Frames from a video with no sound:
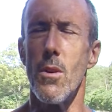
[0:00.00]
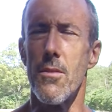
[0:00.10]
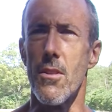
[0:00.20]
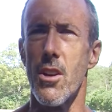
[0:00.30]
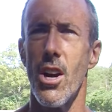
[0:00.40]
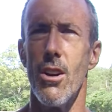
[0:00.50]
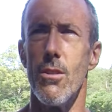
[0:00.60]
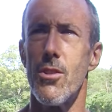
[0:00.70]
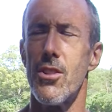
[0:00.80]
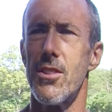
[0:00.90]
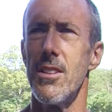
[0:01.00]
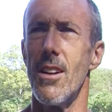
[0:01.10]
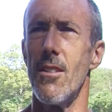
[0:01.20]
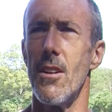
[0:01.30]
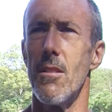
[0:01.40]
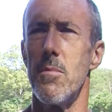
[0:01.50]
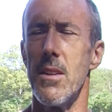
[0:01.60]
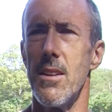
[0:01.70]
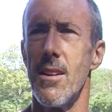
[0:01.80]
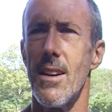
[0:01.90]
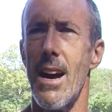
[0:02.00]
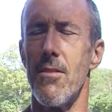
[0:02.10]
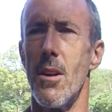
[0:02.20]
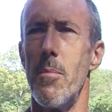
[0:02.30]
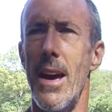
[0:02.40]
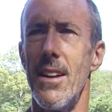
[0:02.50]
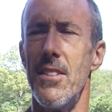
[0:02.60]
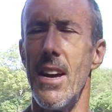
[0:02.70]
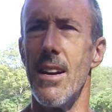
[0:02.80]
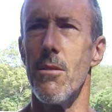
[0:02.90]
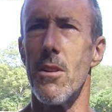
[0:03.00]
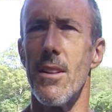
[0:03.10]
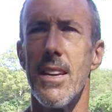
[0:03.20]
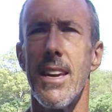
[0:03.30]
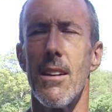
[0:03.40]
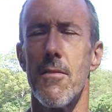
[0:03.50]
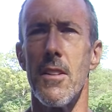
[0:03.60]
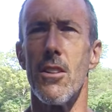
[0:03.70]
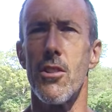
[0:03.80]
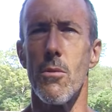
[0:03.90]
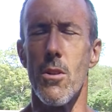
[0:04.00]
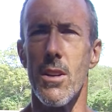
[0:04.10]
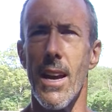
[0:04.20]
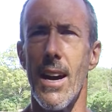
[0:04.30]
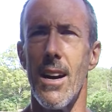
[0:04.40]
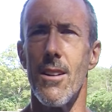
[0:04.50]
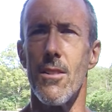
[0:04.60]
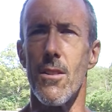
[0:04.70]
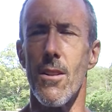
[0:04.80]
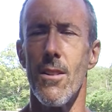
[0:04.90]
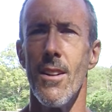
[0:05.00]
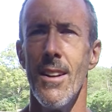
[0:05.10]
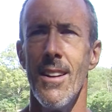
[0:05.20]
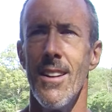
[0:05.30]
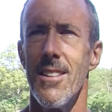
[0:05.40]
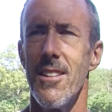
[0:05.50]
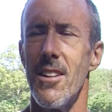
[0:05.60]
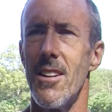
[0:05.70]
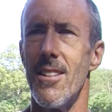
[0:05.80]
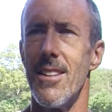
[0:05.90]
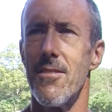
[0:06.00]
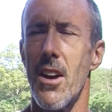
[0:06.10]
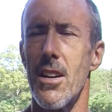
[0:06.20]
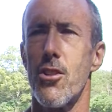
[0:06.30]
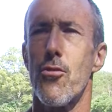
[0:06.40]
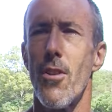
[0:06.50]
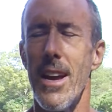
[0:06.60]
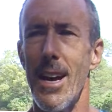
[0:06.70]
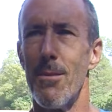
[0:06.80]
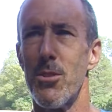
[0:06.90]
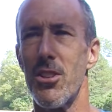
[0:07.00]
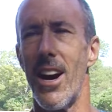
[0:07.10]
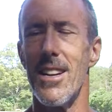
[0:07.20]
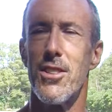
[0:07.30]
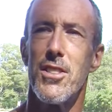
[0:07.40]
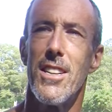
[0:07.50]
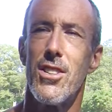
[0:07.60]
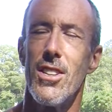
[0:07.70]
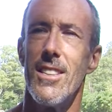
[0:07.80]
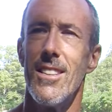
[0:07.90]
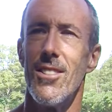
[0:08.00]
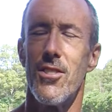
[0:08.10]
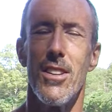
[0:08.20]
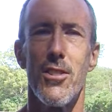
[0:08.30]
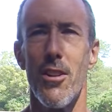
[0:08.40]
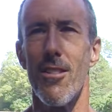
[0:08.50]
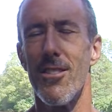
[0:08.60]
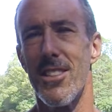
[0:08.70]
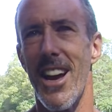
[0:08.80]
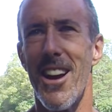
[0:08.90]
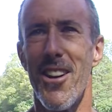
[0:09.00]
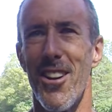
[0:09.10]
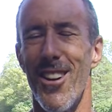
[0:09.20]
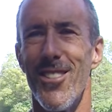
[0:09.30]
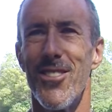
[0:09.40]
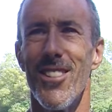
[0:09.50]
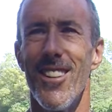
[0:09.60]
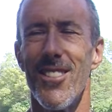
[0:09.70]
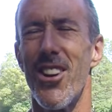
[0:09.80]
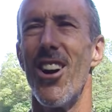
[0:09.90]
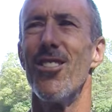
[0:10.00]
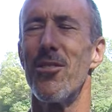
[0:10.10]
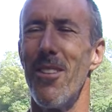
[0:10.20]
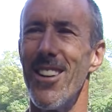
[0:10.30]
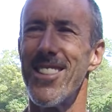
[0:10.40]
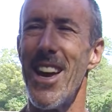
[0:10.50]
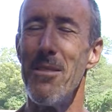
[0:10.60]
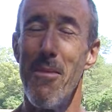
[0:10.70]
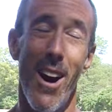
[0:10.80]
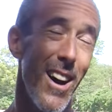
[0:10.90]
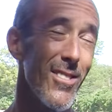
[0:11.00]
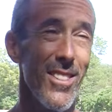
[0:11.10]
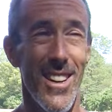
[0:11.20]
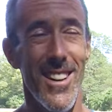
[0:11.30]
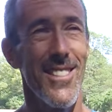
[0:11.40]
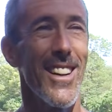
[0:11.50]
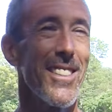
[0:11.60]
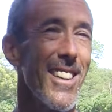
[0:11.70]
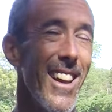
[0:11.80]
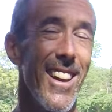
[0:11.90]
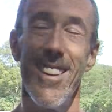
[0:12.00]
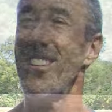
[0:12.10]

with or coached, you know, they'll be having a bad day where they can't finish a workout, or, you know, they've got cramps, side stitches, this hurts, that hurts. Oh, coach, what, 10 miles? No, not today,